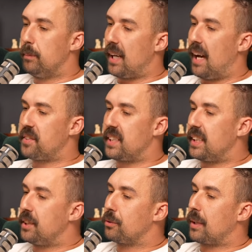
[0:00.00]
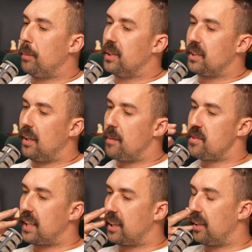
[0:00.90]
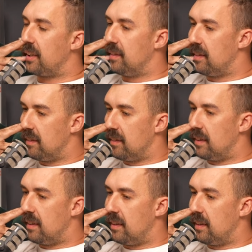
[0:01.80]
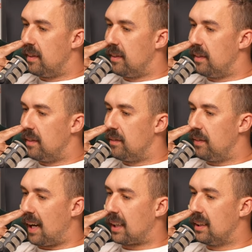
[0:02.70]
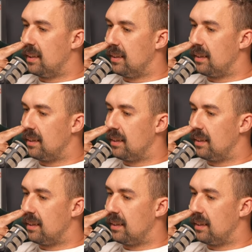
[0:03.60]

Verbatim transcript: But after the initial couple of times, they go, fuck,